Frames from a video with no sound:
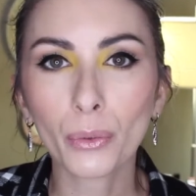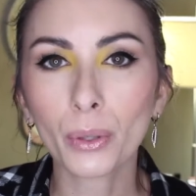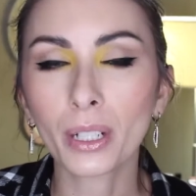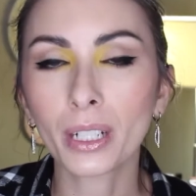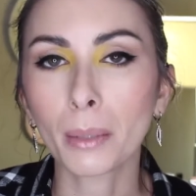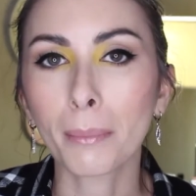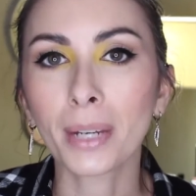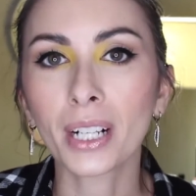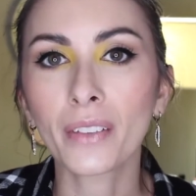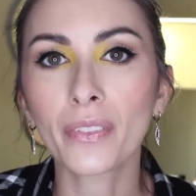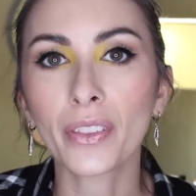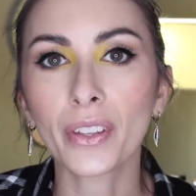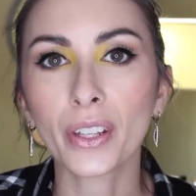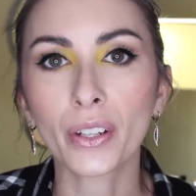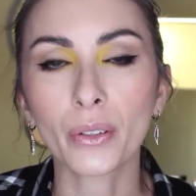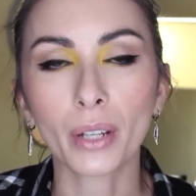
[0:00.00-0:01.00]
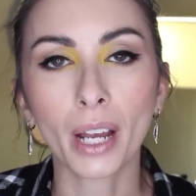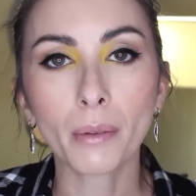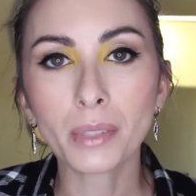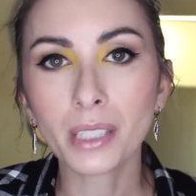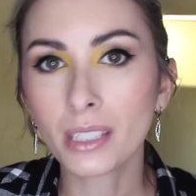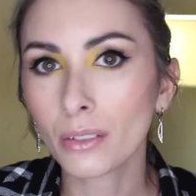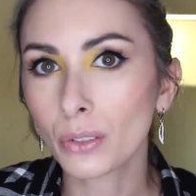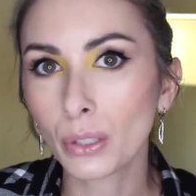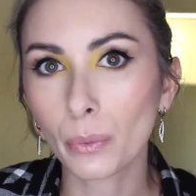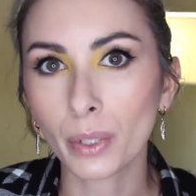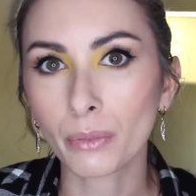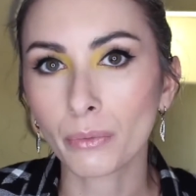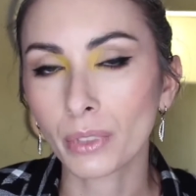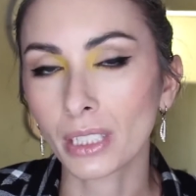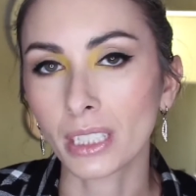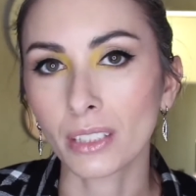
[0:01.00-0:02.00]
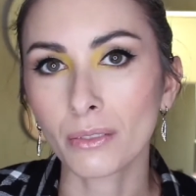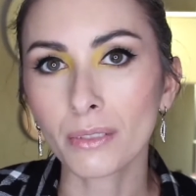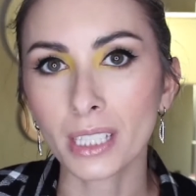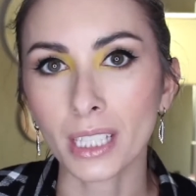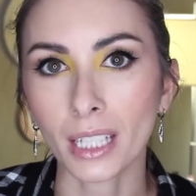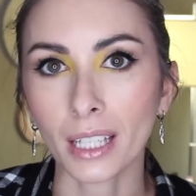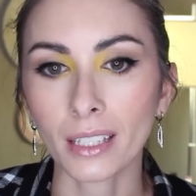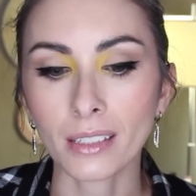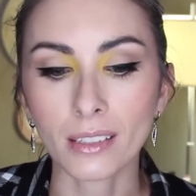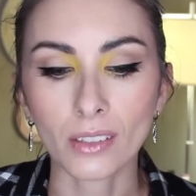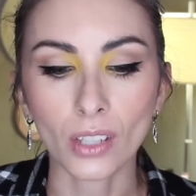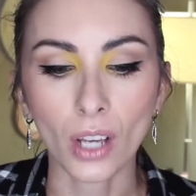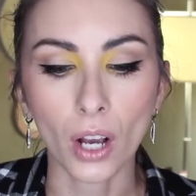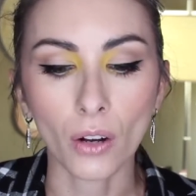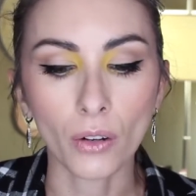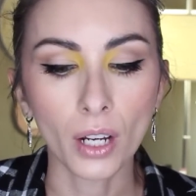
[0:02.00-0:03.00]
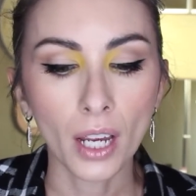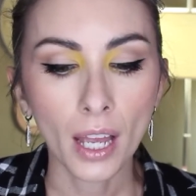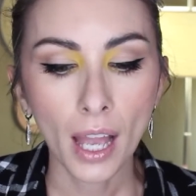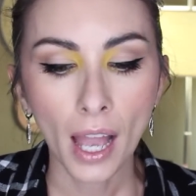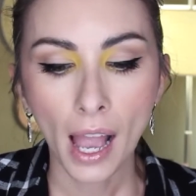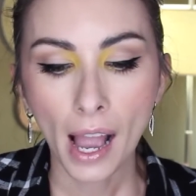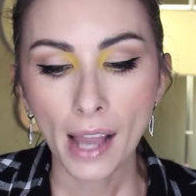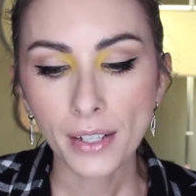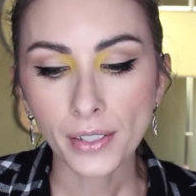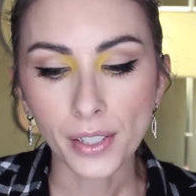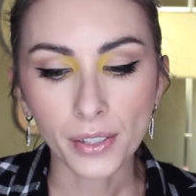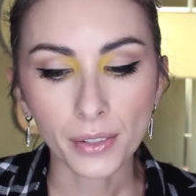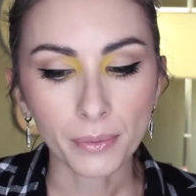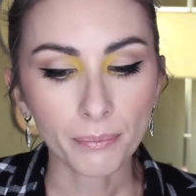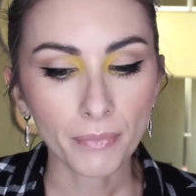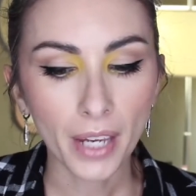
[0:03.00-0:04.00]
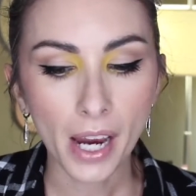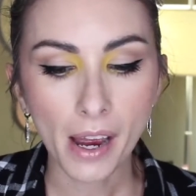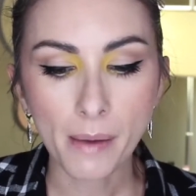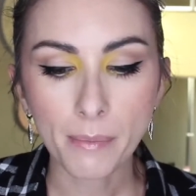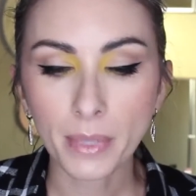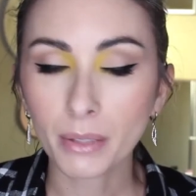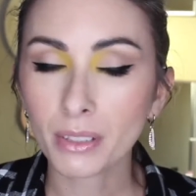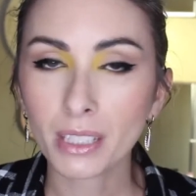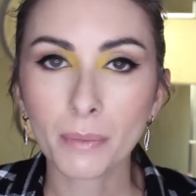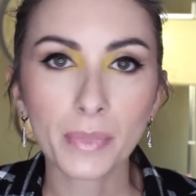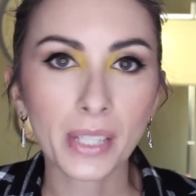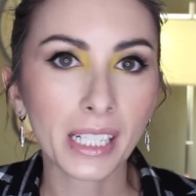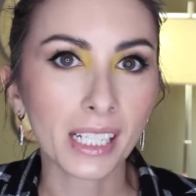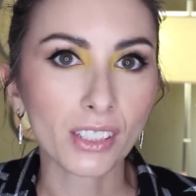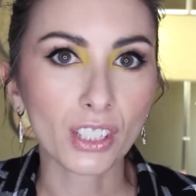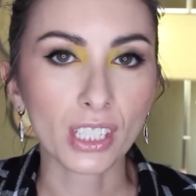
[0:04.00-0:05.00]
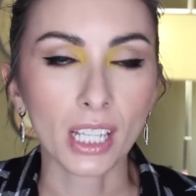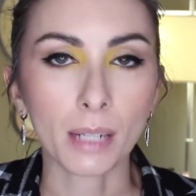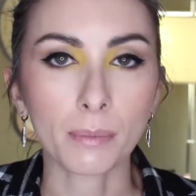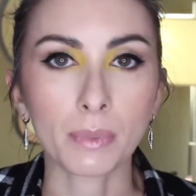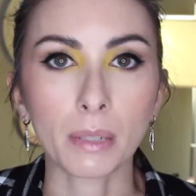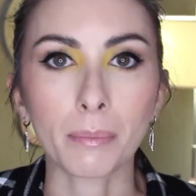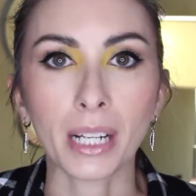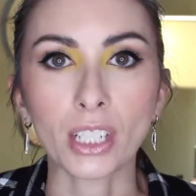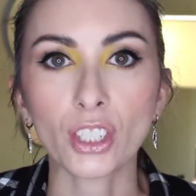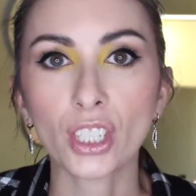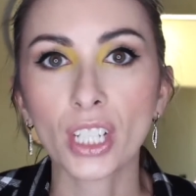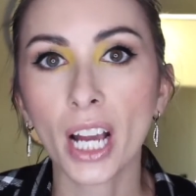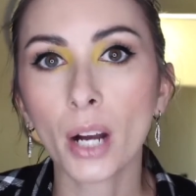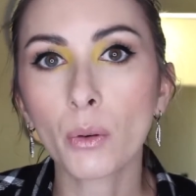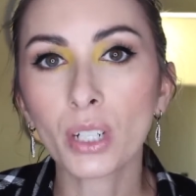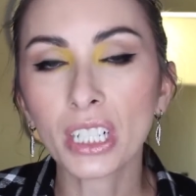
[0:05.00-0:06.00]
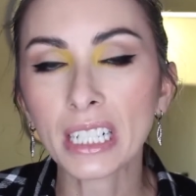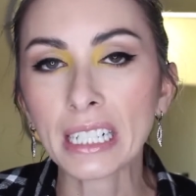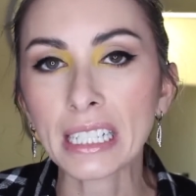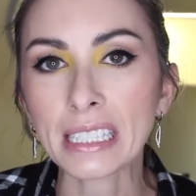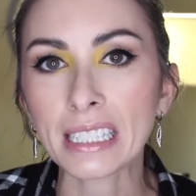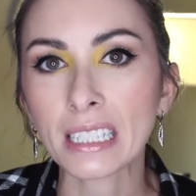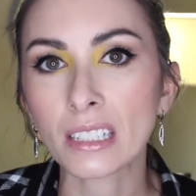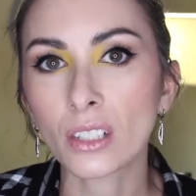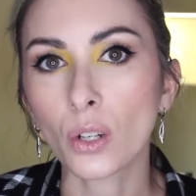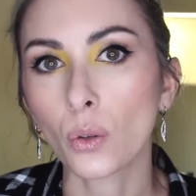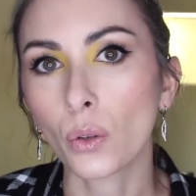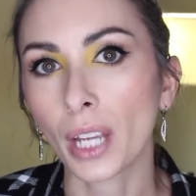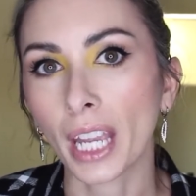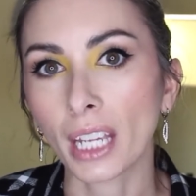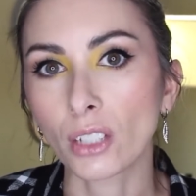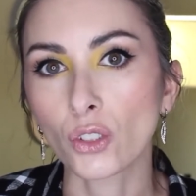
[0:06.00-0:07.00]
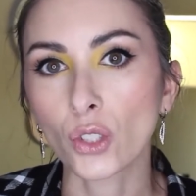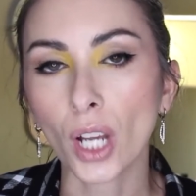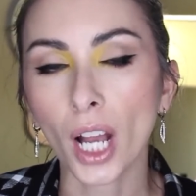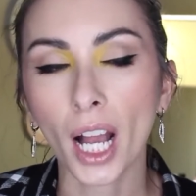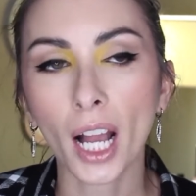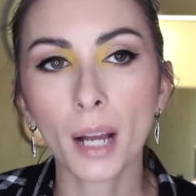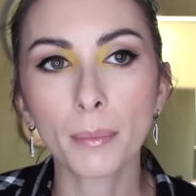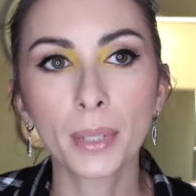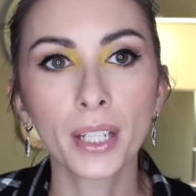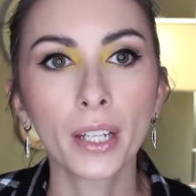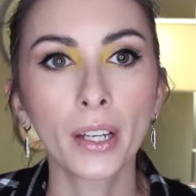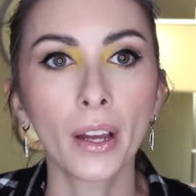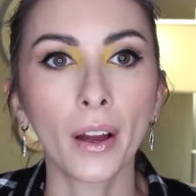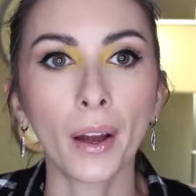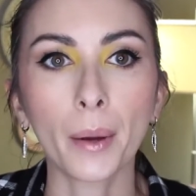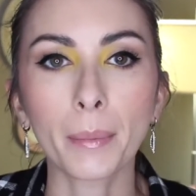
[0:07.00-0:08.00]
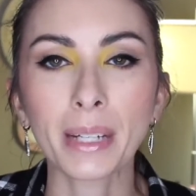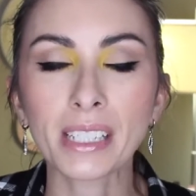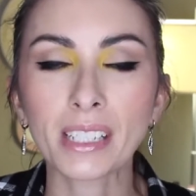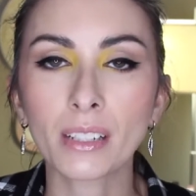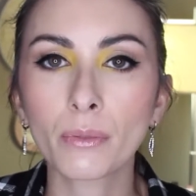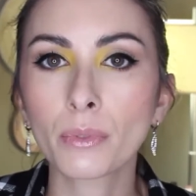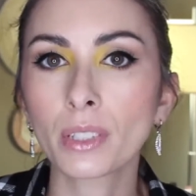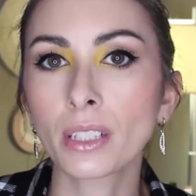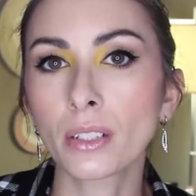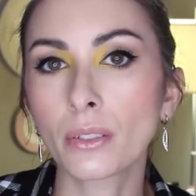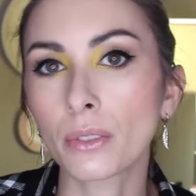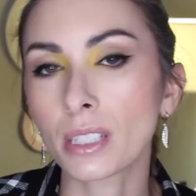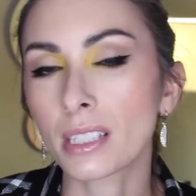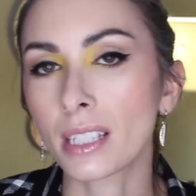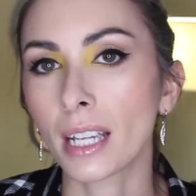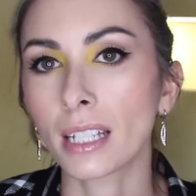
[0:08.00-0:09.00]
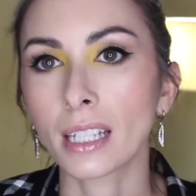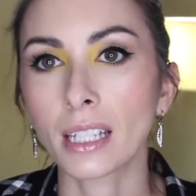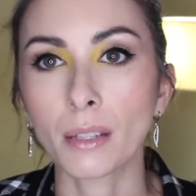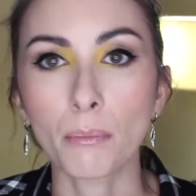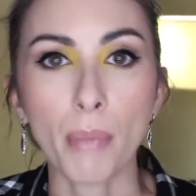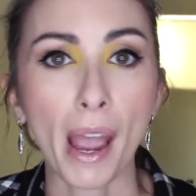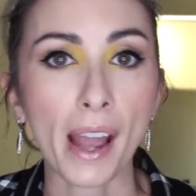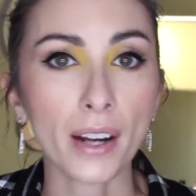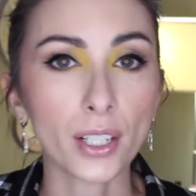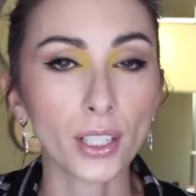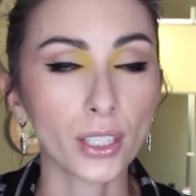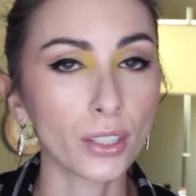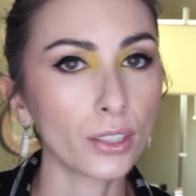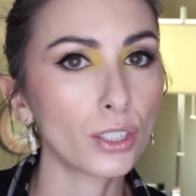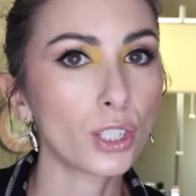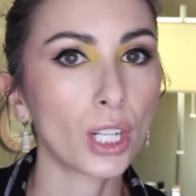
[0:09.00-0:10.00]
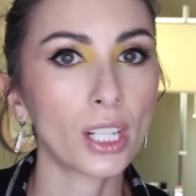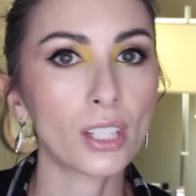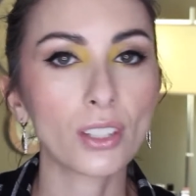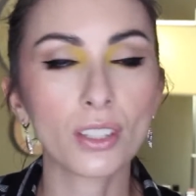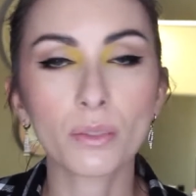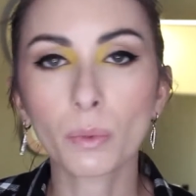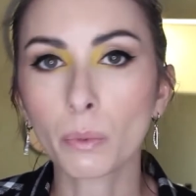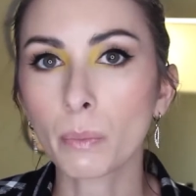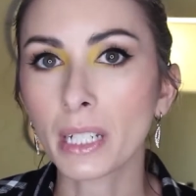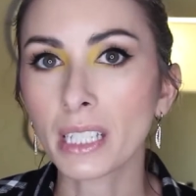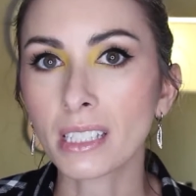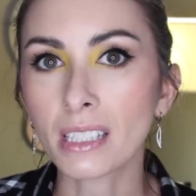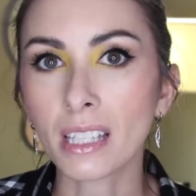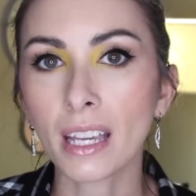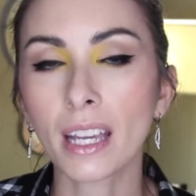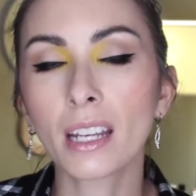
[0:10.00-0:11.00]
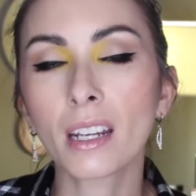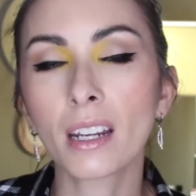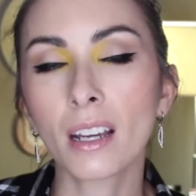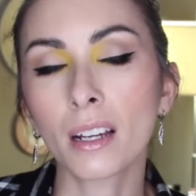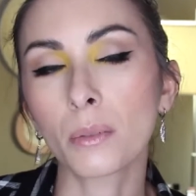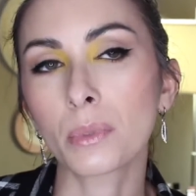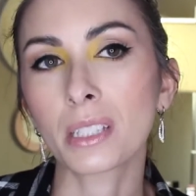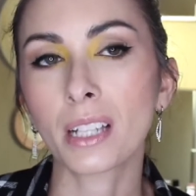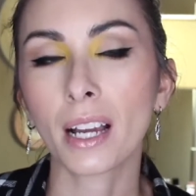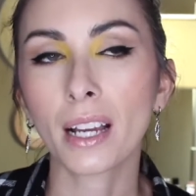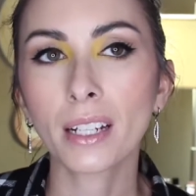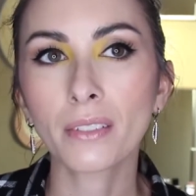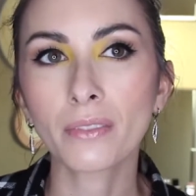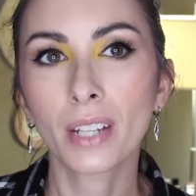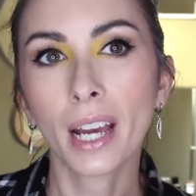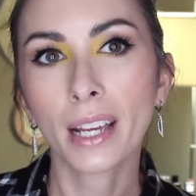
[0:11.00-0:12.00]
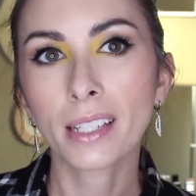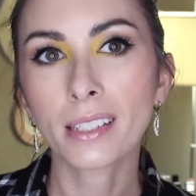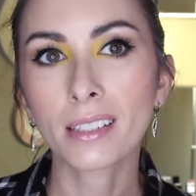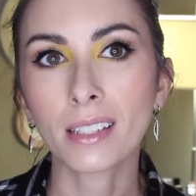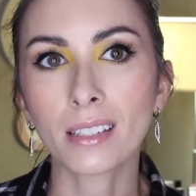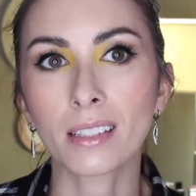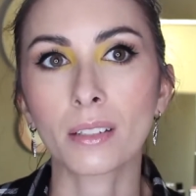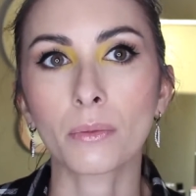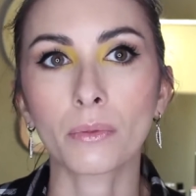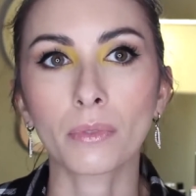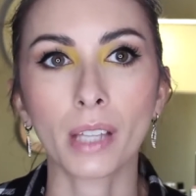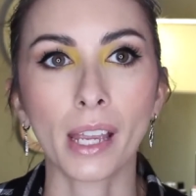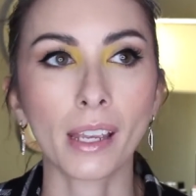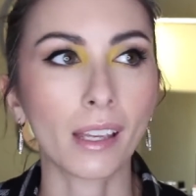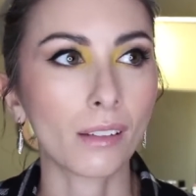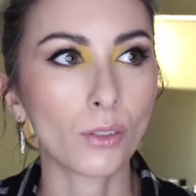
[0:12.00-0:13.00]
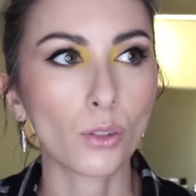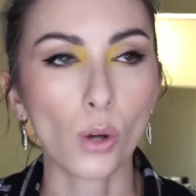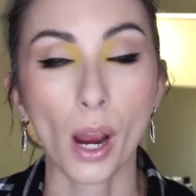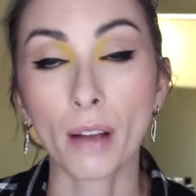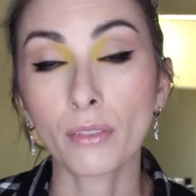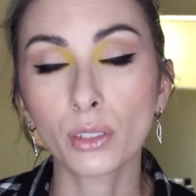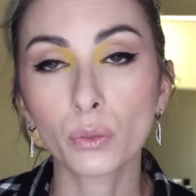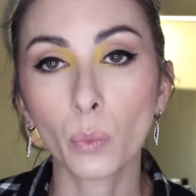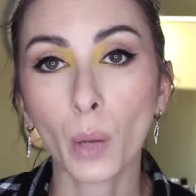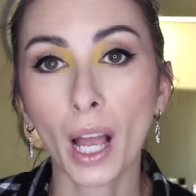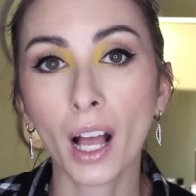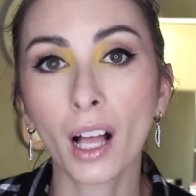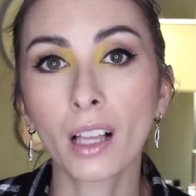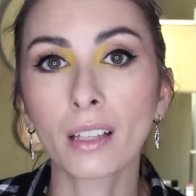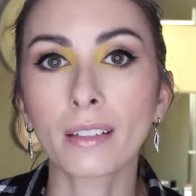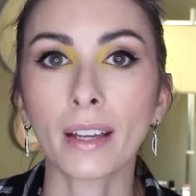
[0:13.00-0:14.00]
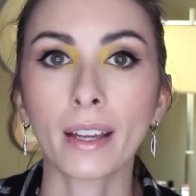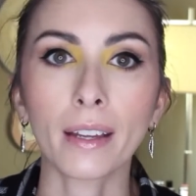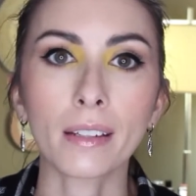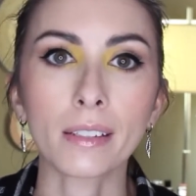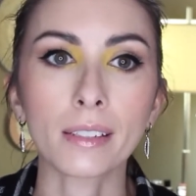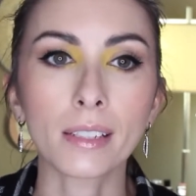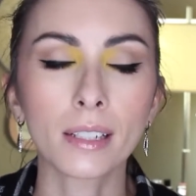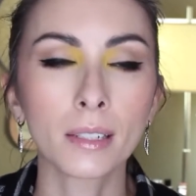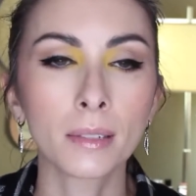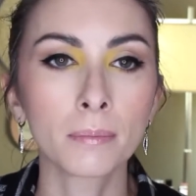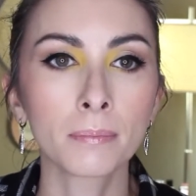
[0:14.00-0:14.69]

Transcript: through it in a month, you know, and I was the only one really using it. So, I don't know. It was something I just kept in my shower. It did an okay job. I didn't really notice any bad or good changes with my skin. It was kind of nice because it like traveled well, and